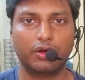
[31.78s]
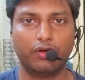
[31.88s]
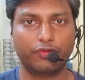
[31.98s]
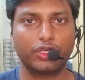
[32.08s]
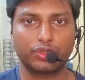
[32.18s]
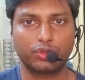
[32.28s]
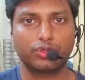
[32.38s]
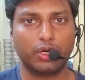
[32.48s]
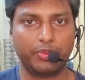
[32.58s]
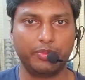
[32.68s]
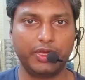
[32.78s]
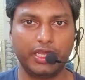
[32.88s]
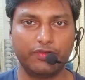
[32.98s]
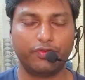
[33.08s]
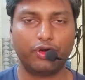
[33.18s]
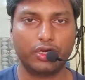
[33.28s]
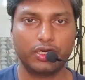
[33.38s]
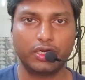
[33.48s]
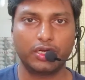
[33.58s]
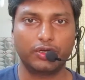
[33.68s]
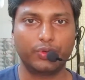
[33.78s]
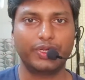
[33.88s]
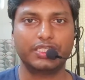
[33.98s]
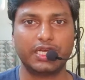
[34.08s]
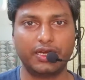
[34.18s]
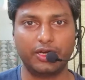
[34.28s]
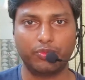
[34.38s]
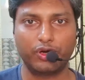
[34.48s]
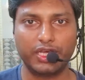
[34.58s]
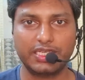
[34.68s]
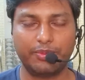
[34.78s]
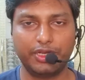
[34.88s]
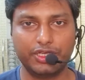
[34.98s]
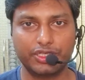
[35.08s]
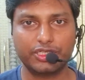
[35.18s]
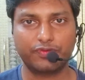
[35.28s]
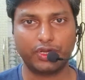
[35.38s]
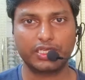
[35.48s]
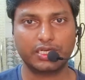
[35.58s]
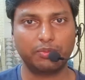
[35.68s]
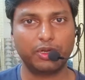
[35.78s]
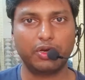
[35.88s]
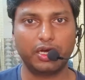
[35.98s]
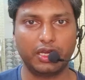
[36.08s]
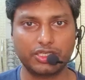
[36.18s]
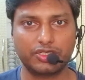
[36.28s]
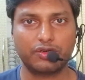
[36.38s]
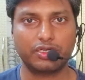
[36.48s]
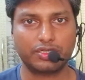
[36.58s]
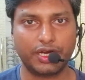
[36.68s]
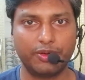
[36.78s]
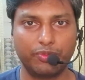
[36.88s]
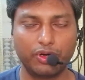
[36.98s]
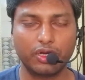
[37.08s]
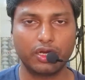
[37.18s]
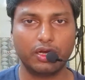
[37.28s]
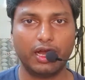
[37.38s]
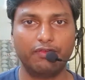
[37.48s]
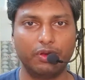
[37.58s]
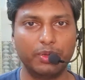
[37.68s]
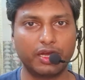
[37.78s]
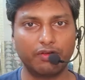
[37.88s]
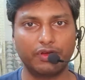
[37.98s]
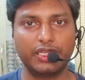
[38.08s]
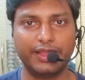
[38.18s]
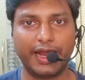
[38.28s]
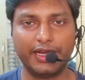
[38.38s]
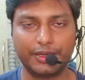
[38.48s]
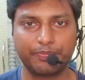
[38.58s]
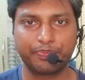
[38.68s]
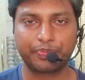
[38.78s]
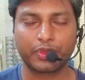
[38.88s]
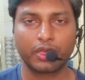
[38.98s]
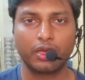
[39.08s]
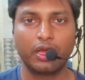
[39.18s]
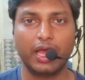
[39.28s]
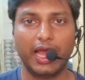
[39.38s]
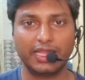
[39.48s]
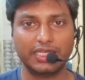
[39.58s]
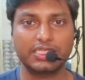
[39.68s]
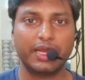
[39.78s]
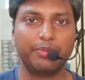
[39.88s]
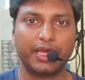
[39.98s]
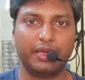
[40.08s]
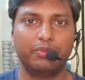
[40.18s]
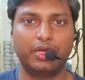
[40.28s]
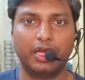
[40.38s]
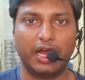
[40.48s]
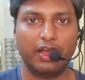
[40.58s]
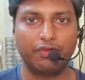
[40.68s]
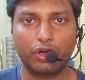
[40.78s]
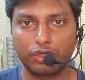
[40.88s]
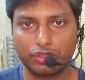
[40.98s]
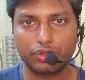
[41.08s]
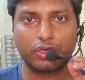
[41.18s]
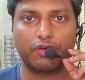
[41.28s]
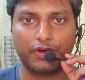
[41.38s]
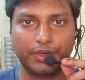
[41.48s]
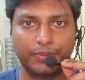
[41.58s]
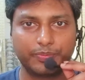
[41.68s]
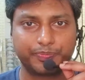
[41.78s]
of course those who are preparing for 12th standard board examinations, for example Maharashtra state book, I will be covering that. At the same time, I will also cover